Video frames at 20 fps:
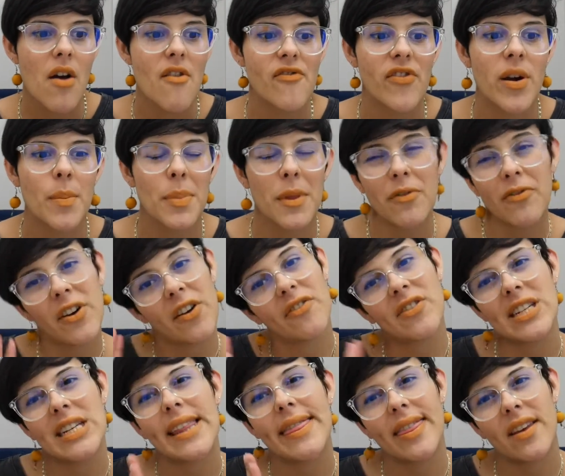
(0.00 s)
from the
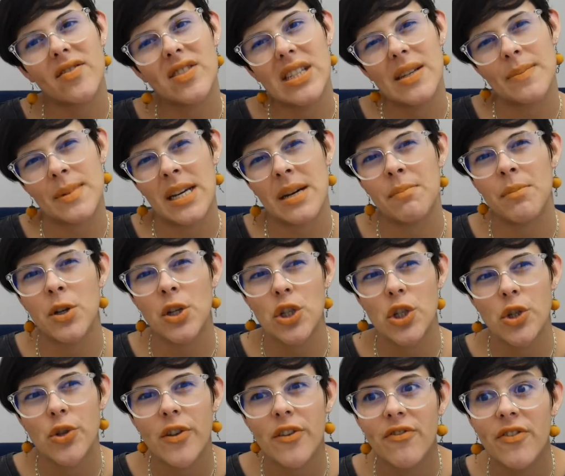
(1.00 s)
15th of September
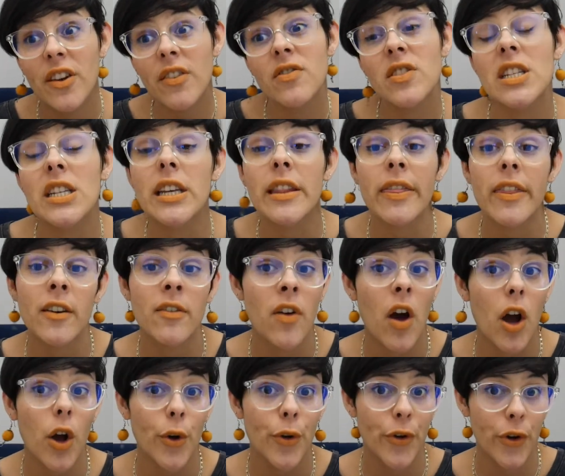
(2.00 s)
to the 15th of
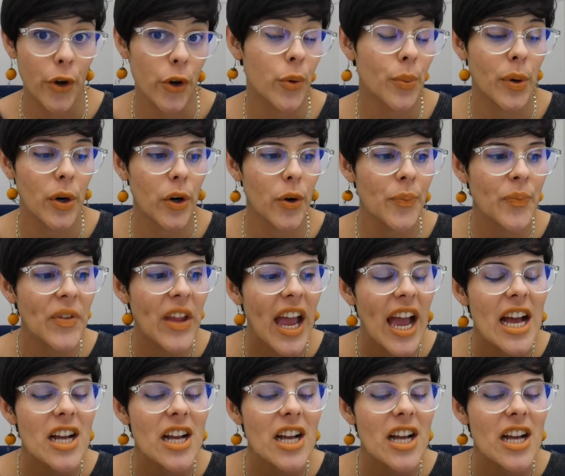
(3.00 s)
October.